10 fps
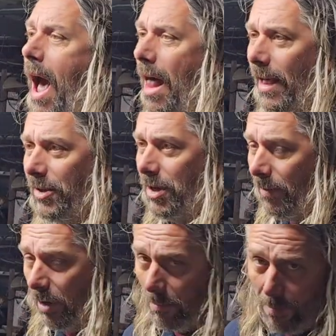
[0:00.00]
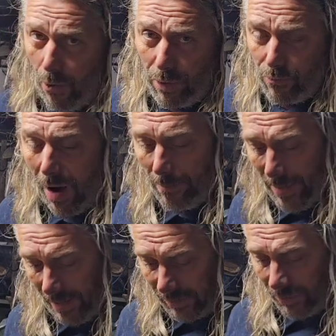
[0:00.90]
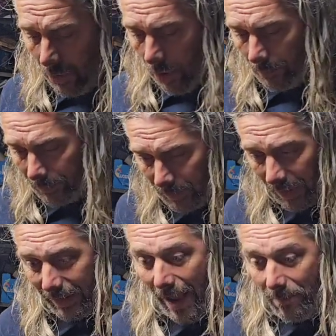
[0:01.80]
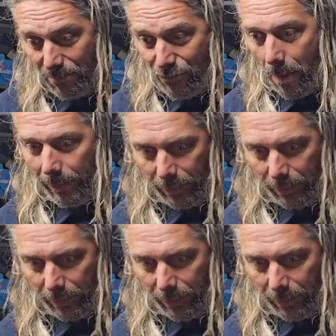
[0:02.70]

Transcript: I'll ask if I can borrow the ramp next door so I can get properly